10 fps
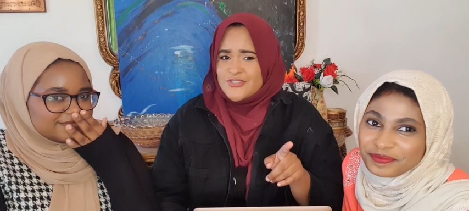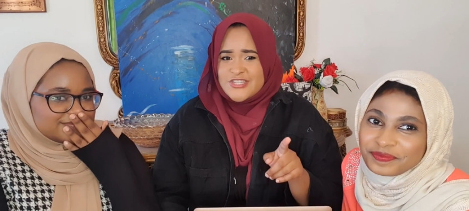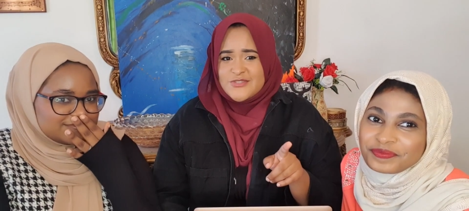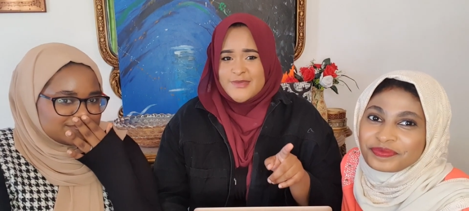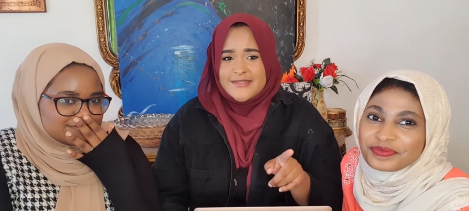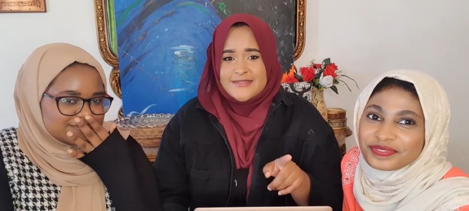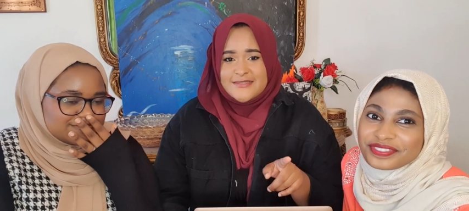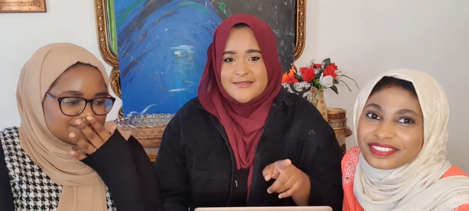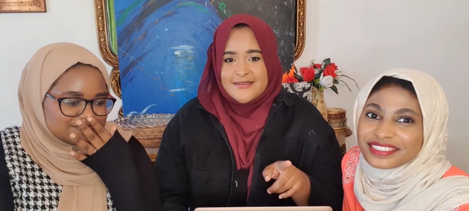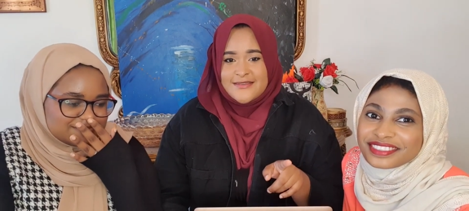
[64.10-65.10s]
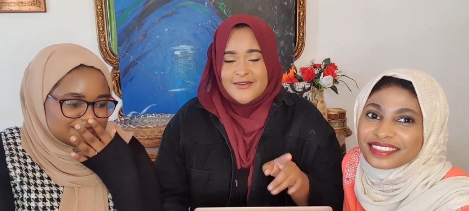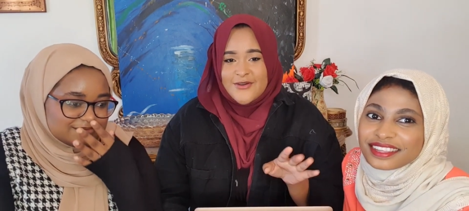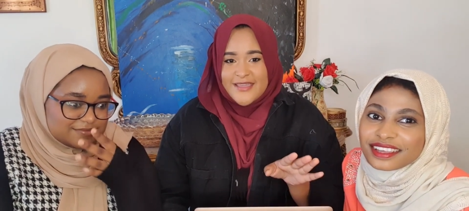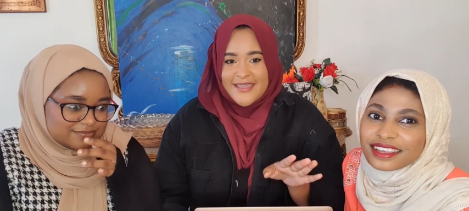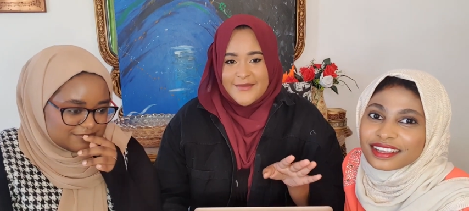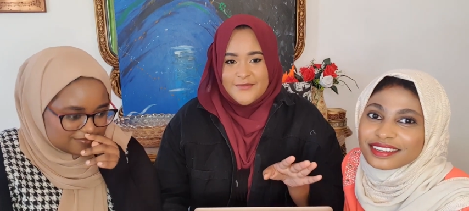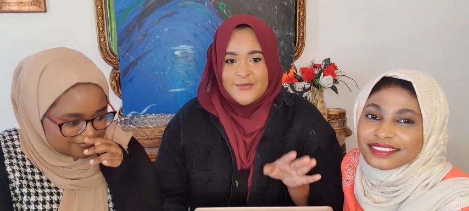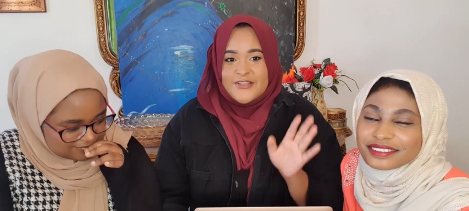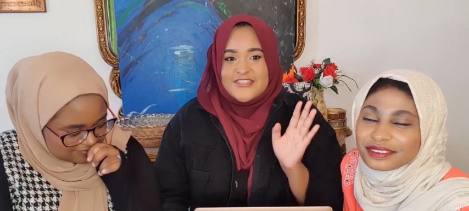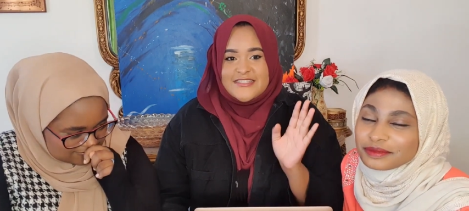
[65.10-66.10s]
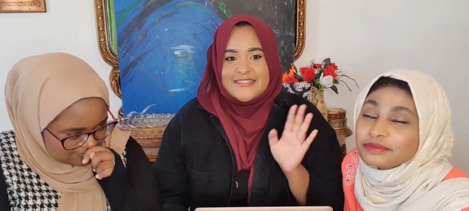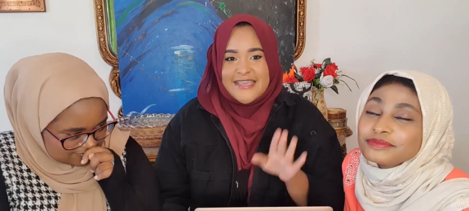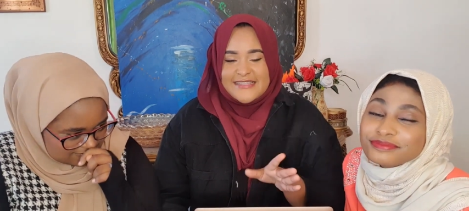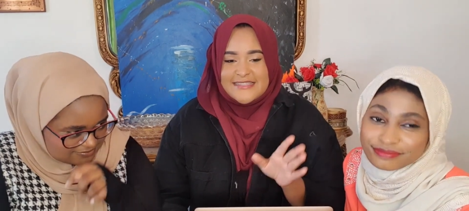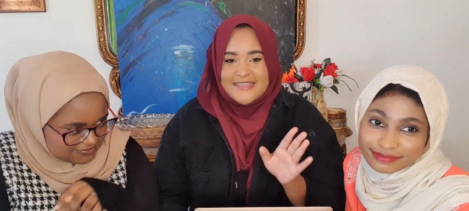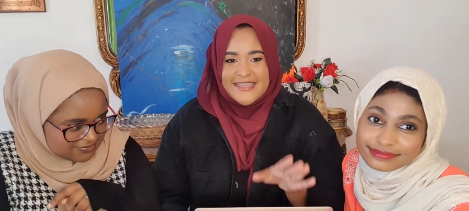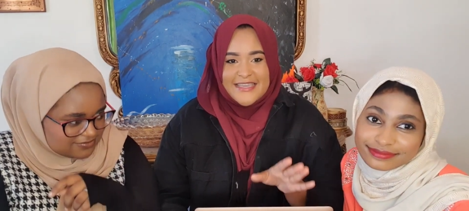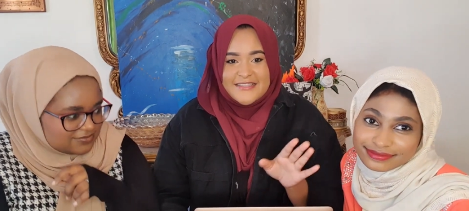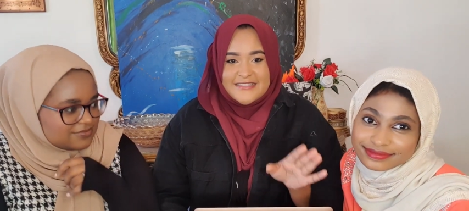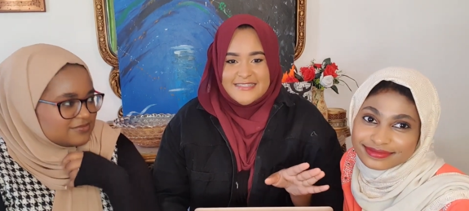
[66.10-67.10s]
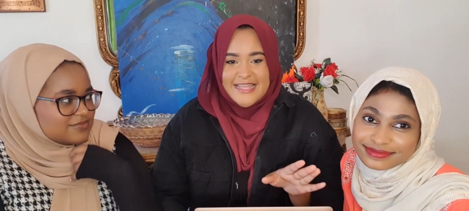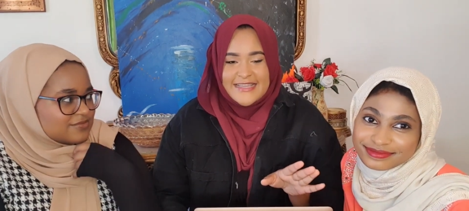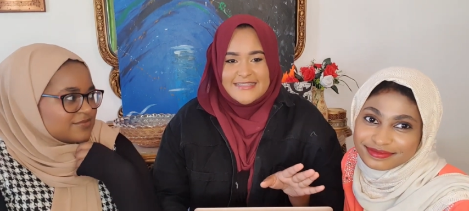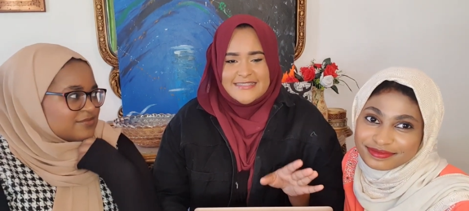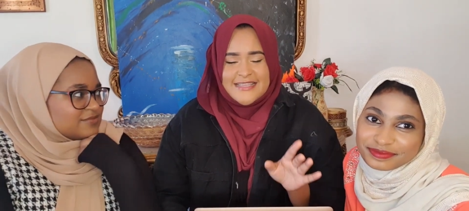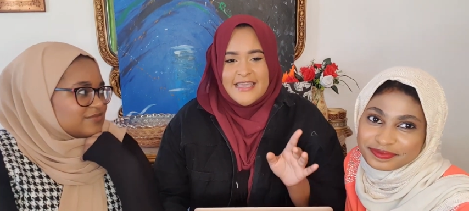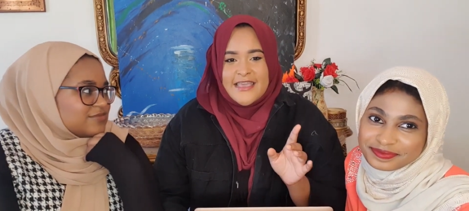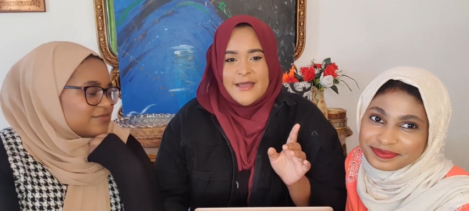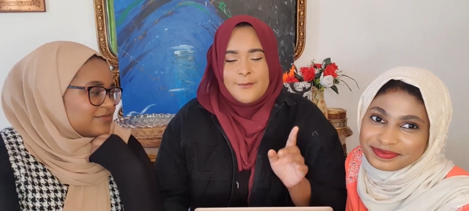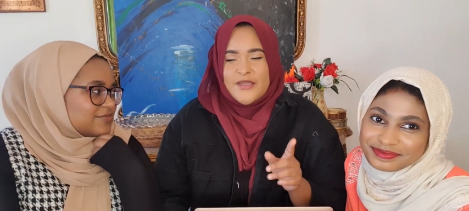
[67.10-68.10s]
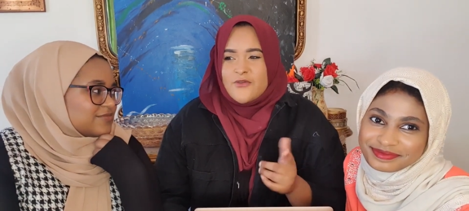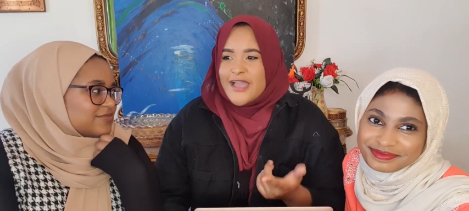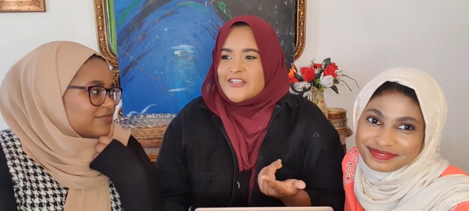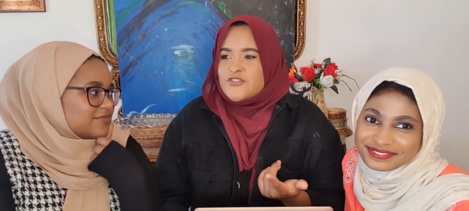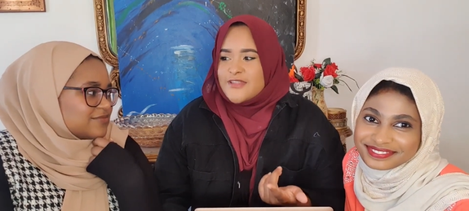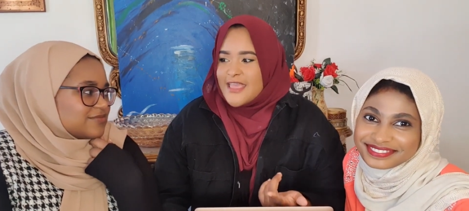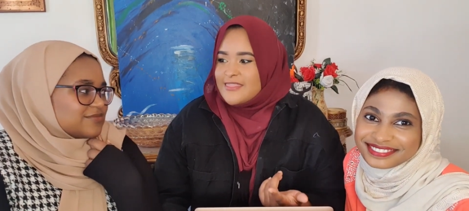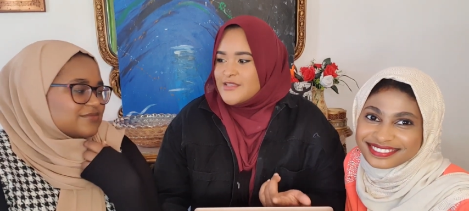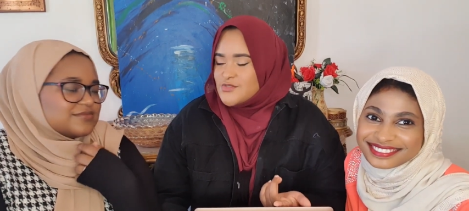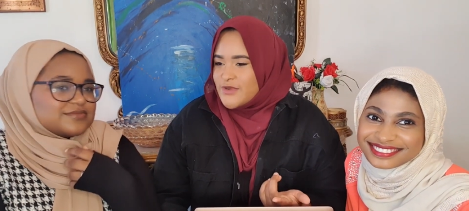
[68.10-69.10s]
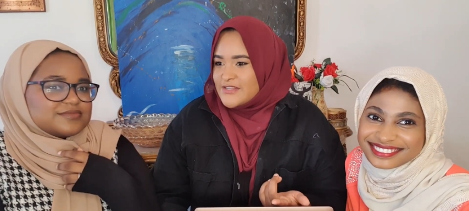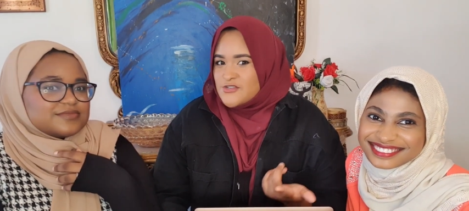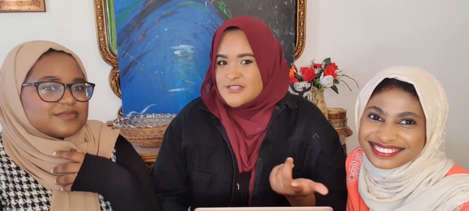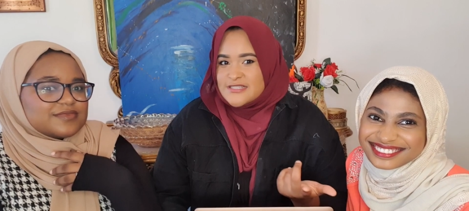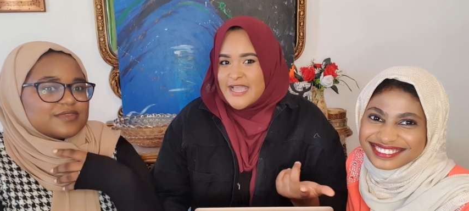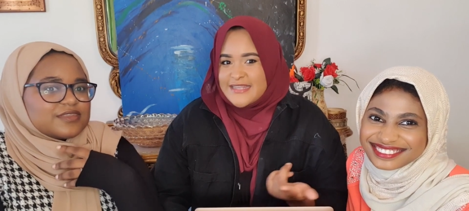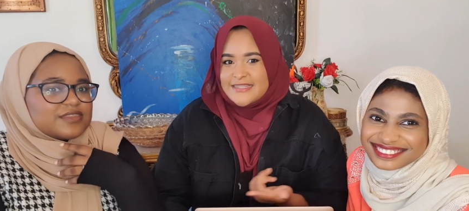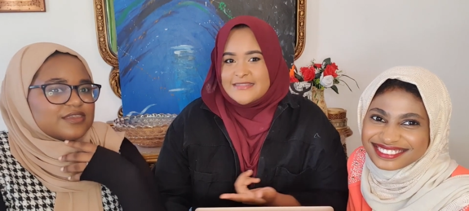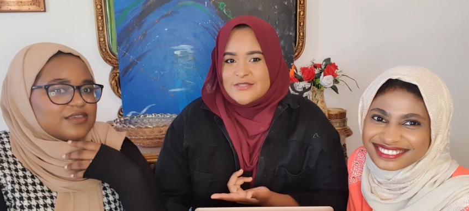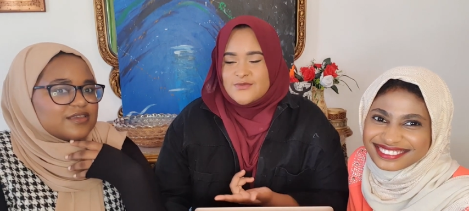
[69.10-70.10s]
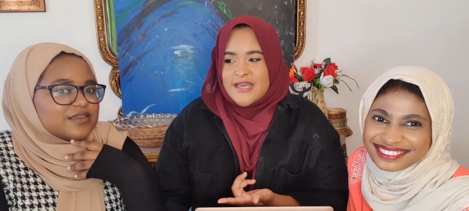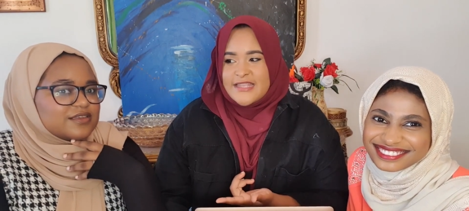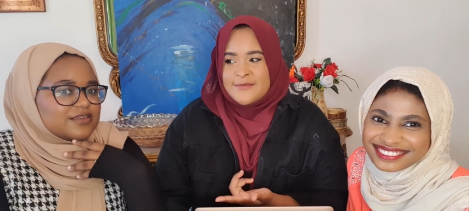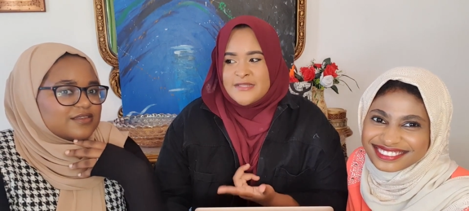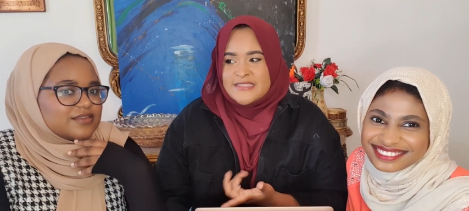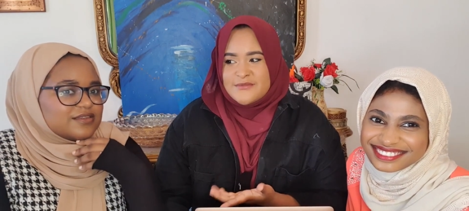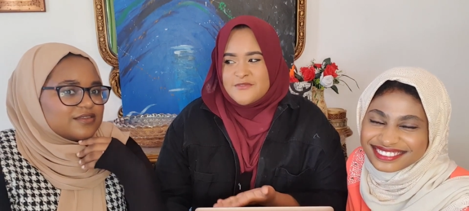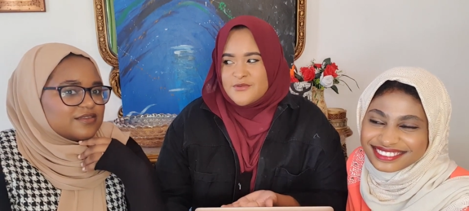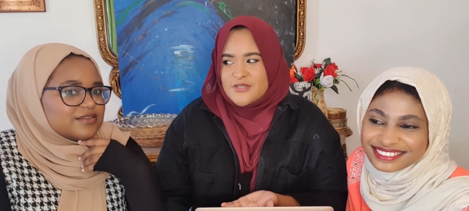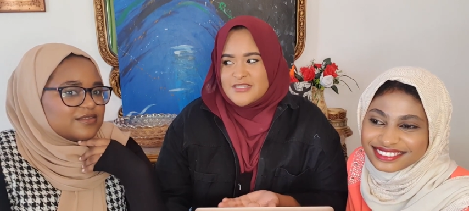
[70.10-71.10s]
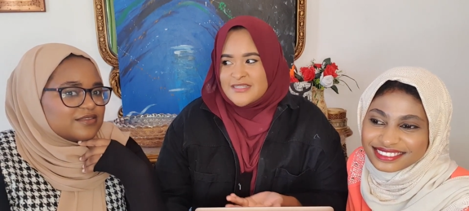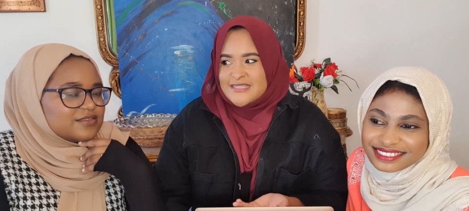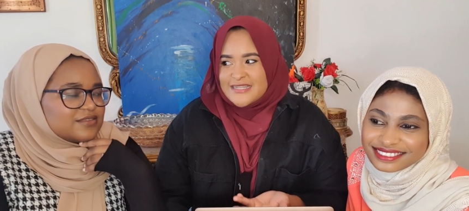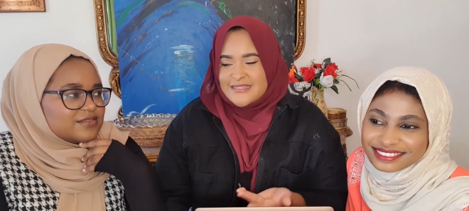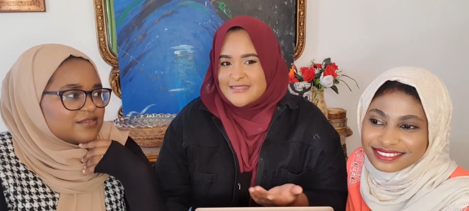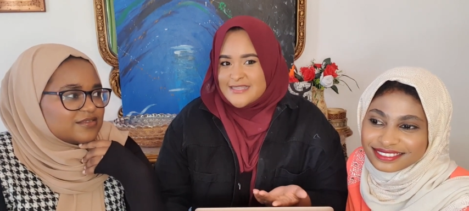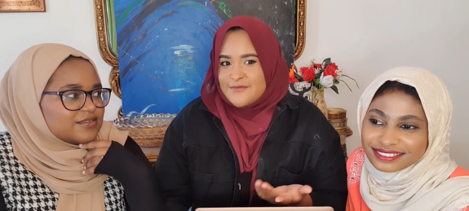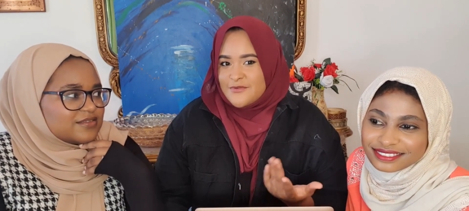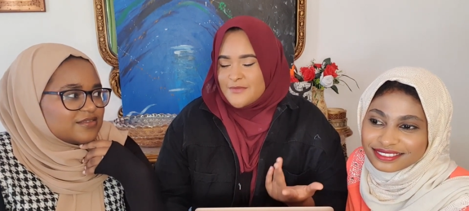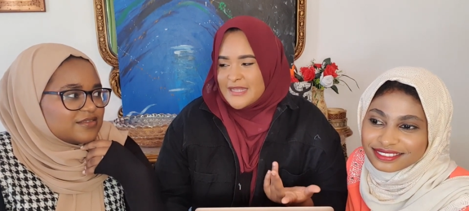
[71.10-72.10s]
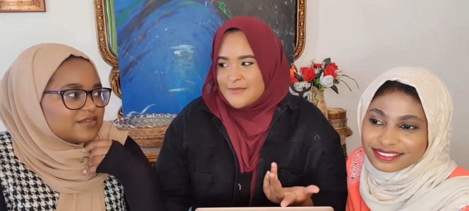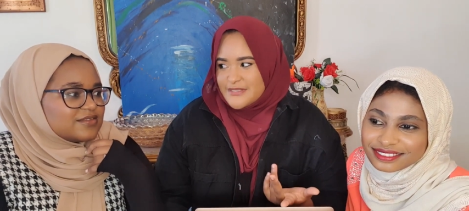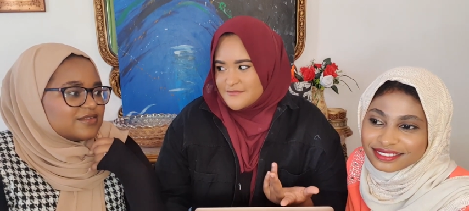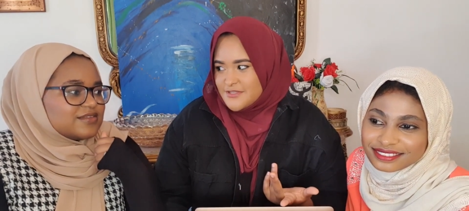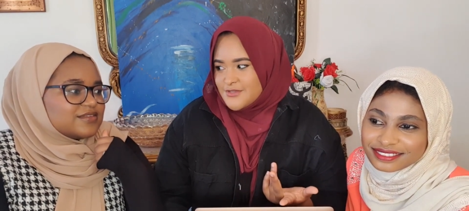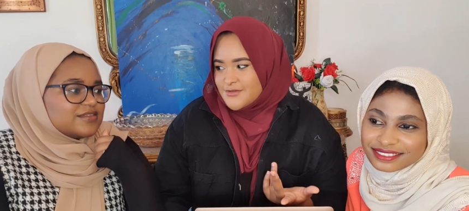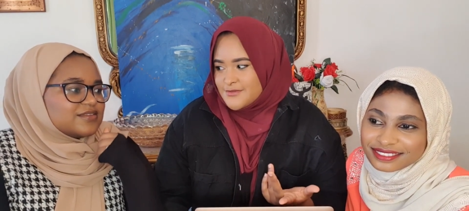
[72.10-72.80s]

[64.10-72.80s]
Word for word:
Speaker 1: judgment. Okay, we're just guessing Kenyan slangs, but you guys should get this right because I did this with Halima and some of the words are exactly the same from Halima's video.